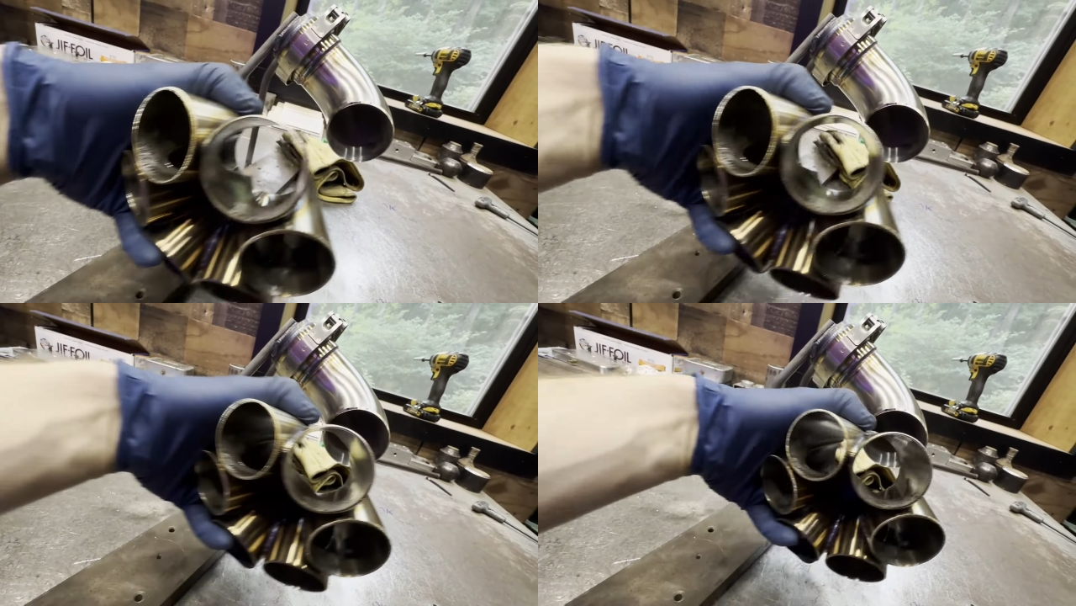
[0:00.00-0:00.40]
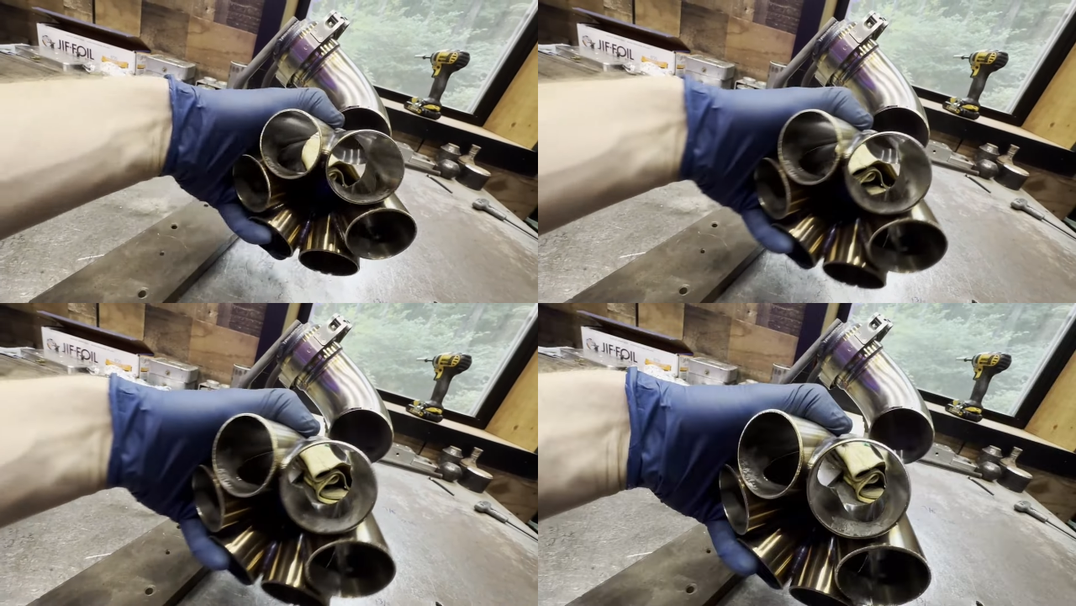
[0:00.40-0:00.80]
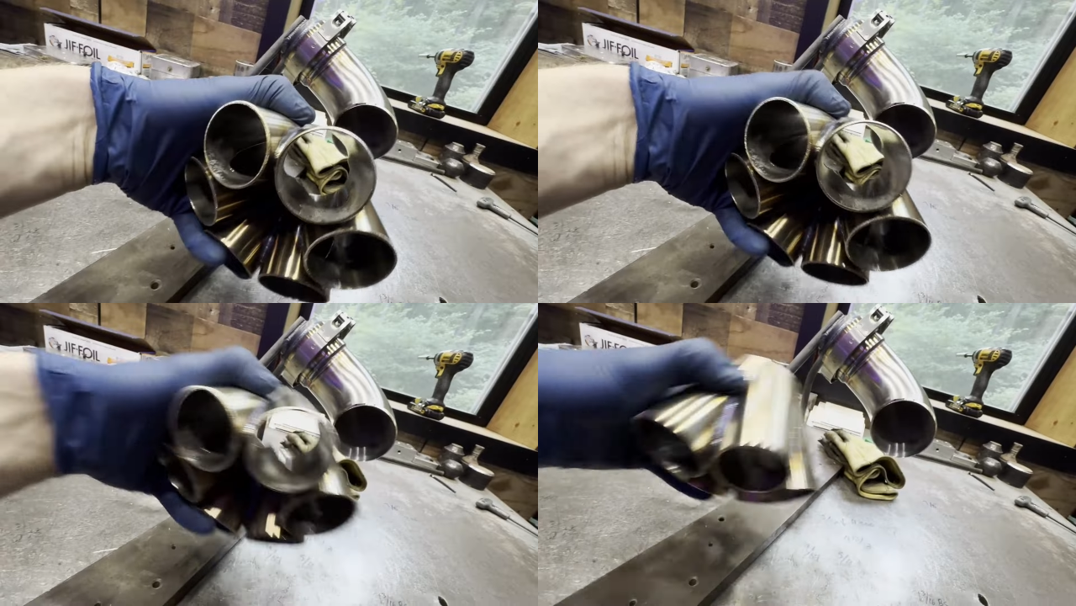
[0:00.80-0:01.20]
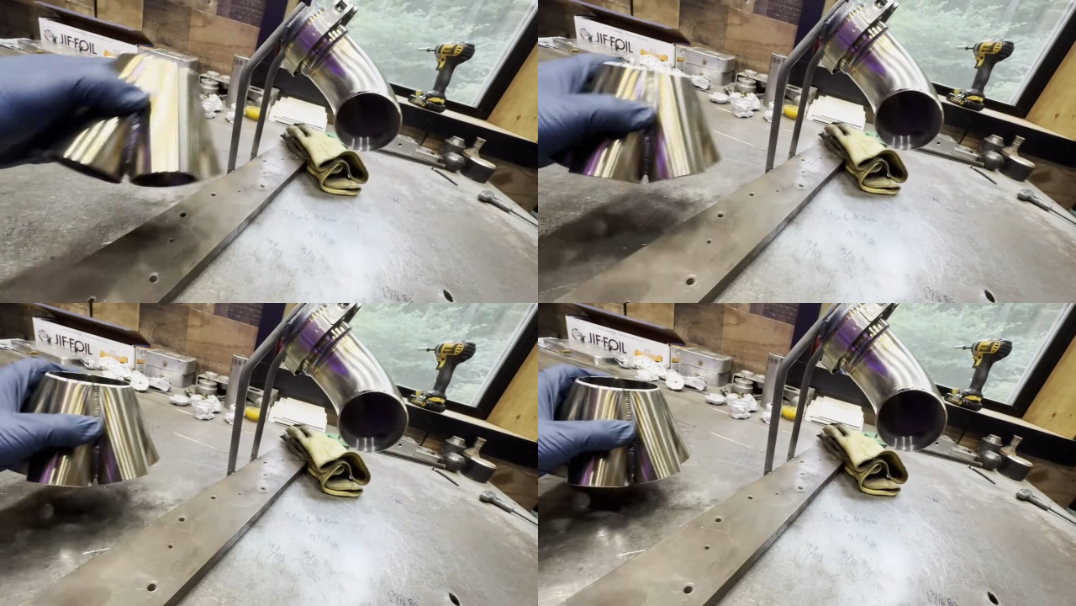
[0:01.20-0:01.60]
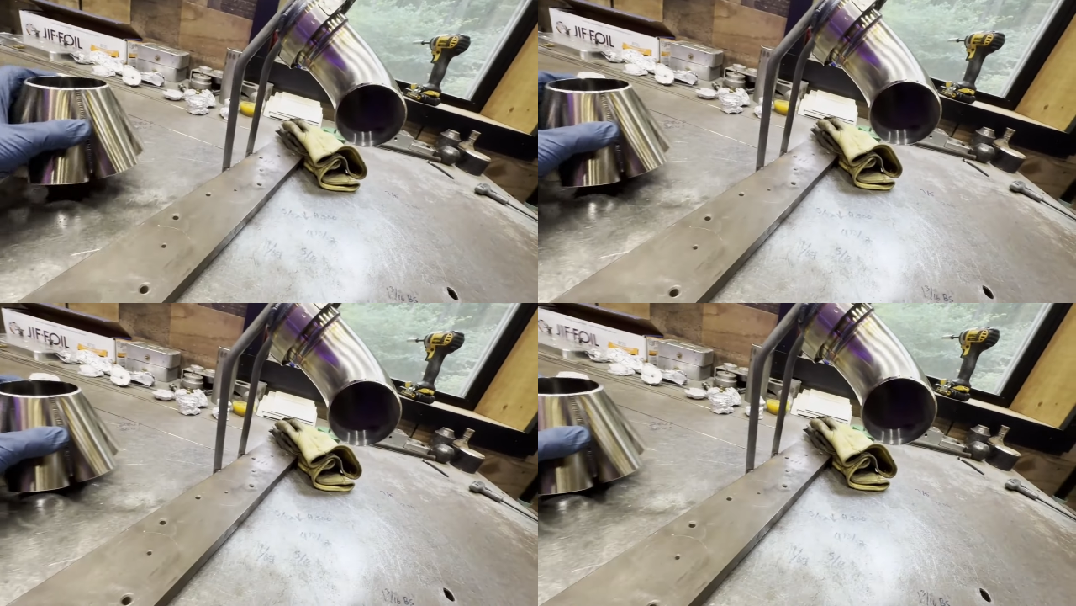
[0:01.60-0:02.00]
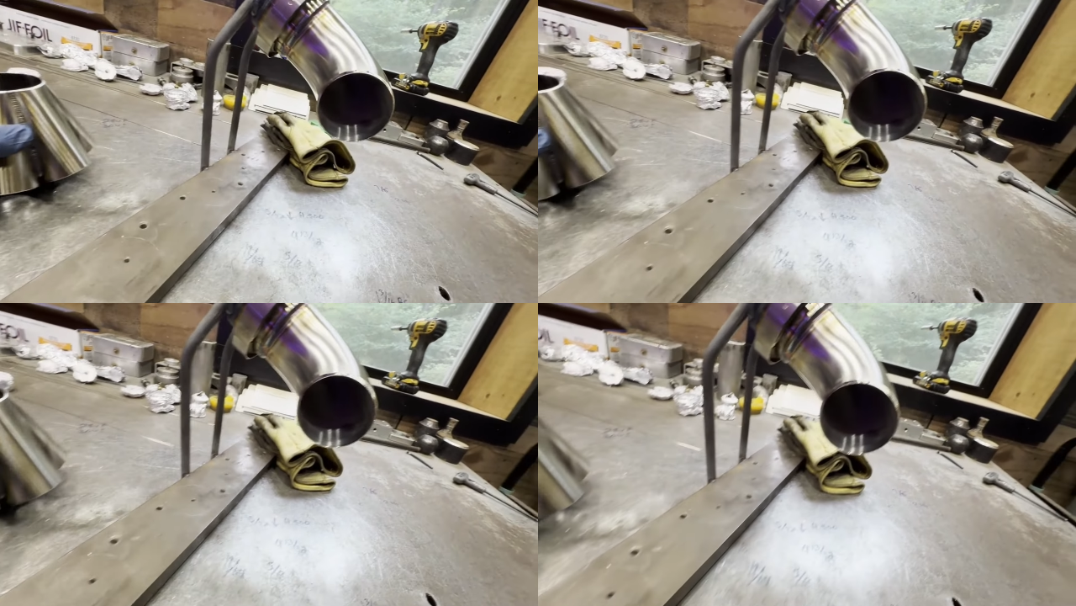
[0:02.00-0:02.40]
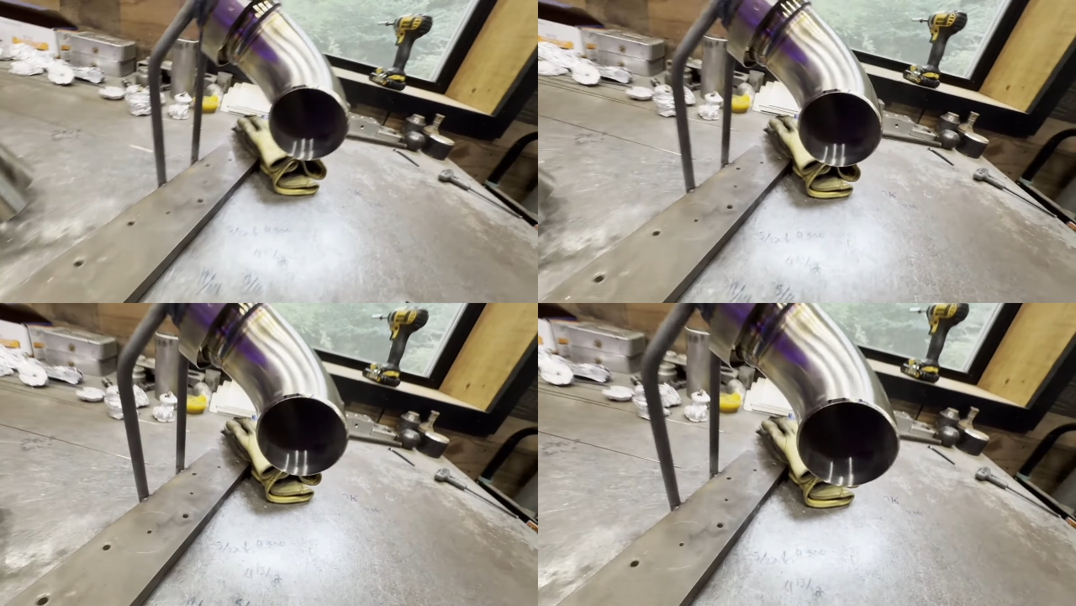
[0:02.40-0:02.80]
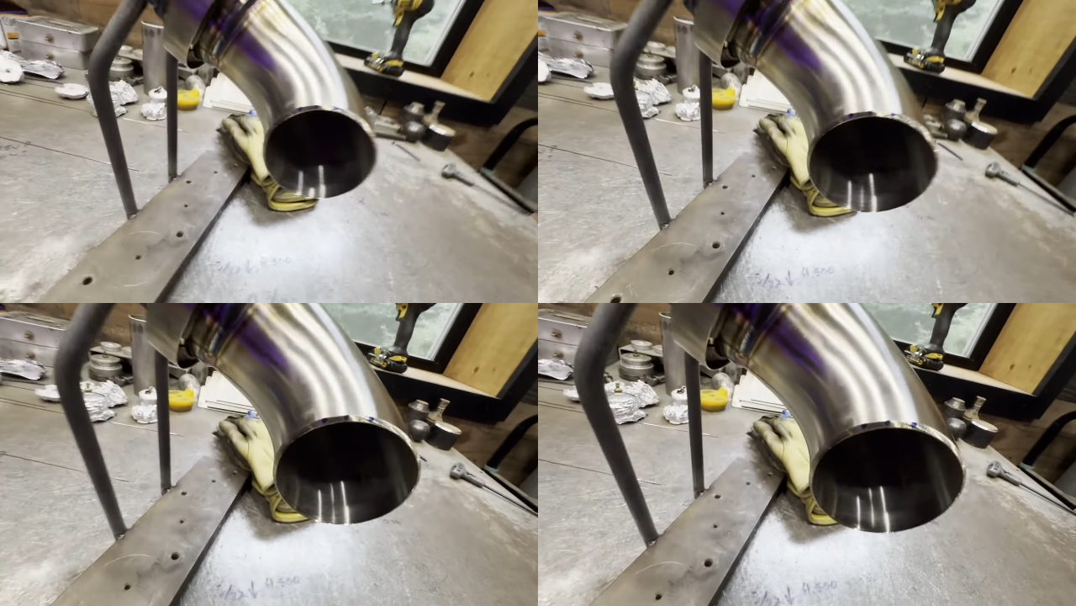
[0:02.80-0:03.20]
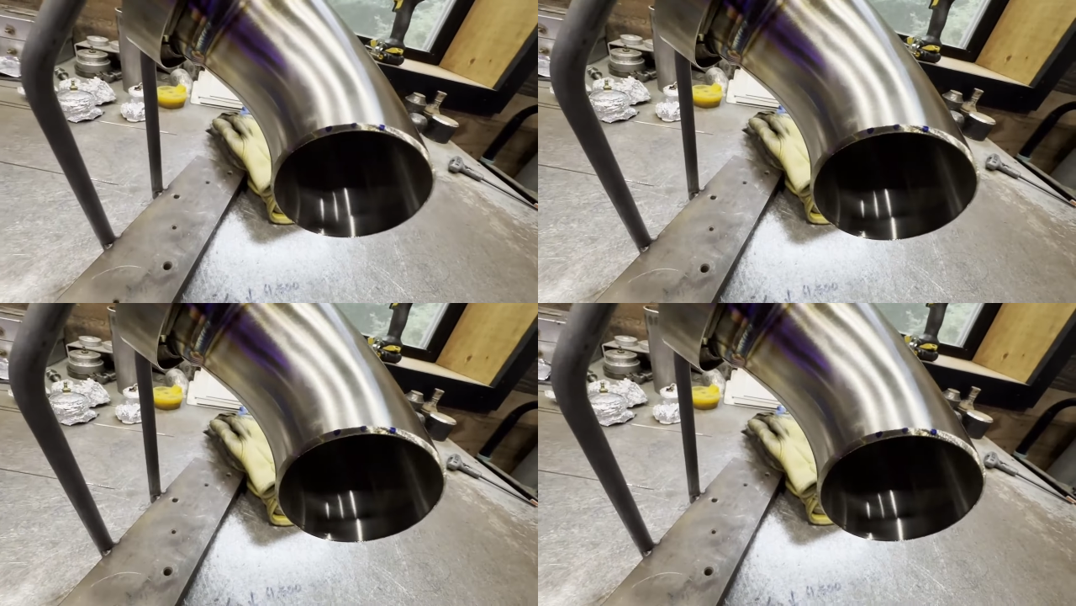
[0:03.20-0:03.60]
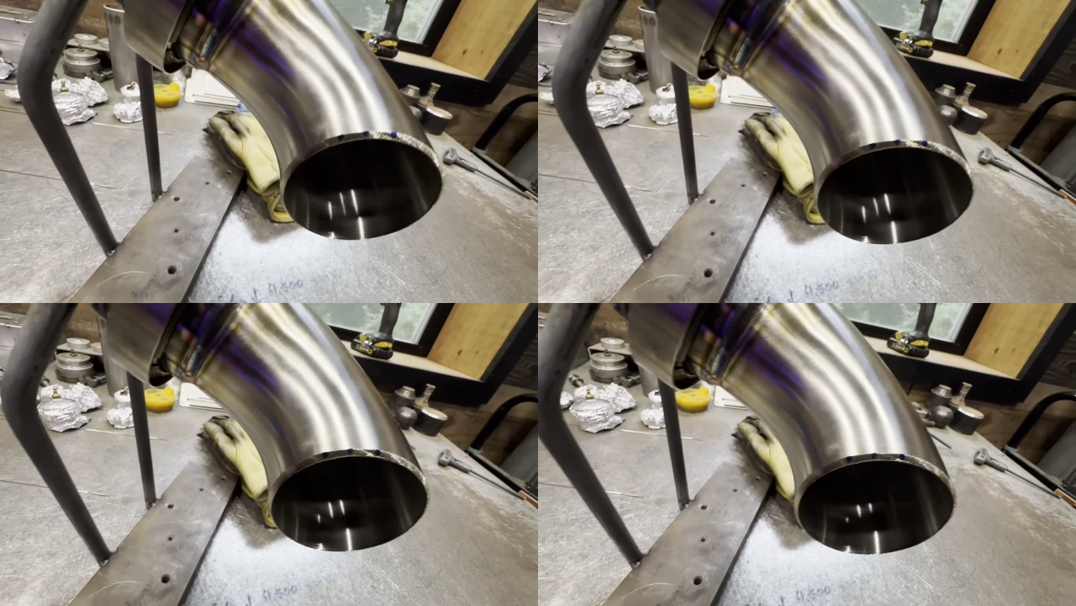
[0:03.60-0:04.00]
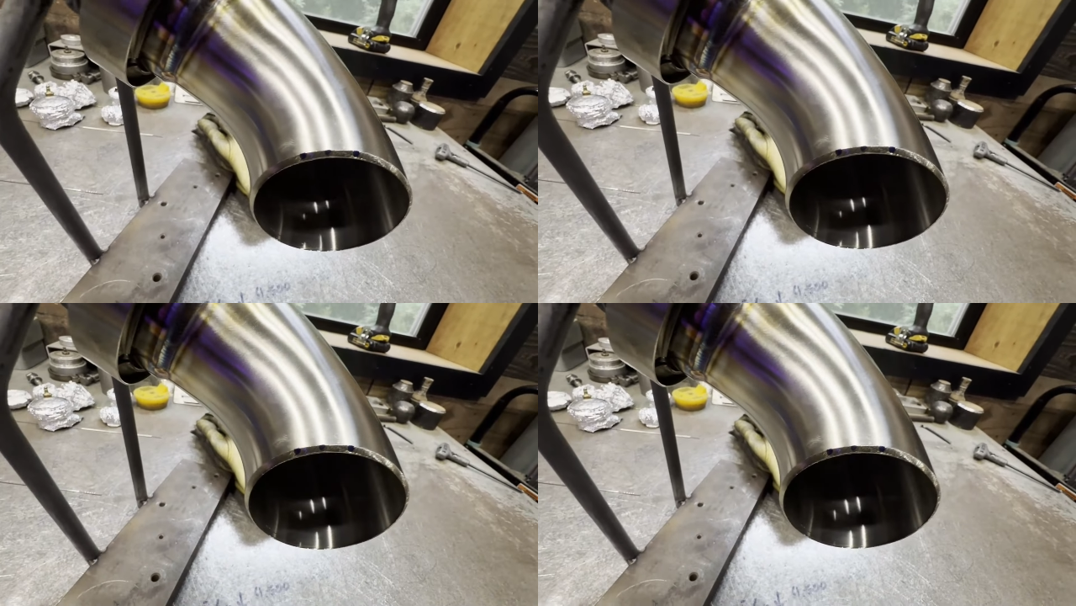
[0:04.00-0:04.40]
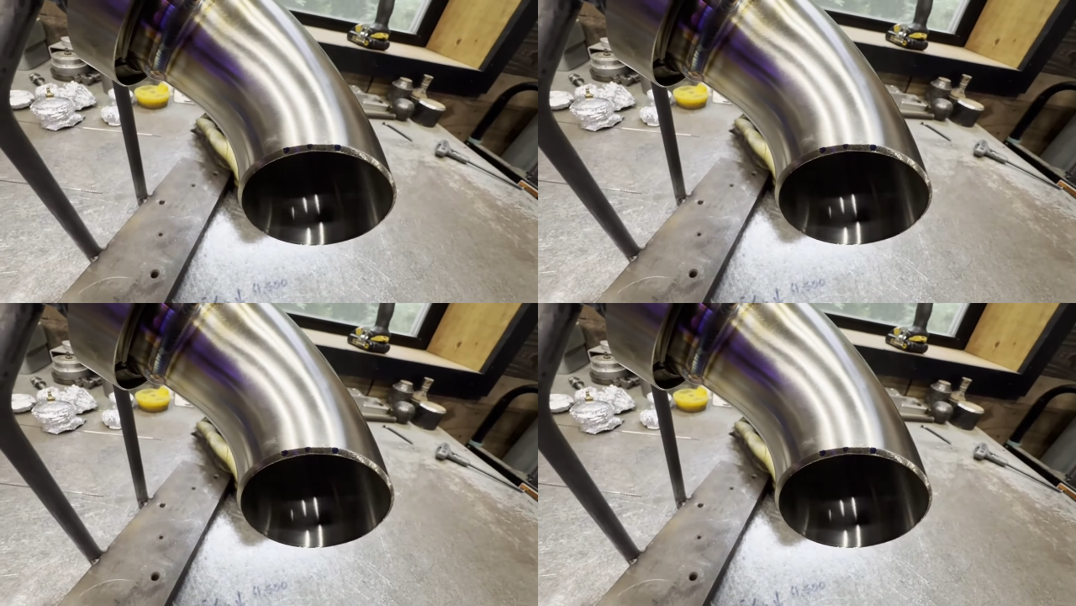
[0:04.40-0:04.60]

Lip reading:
No face is visible, so there are no lips to read.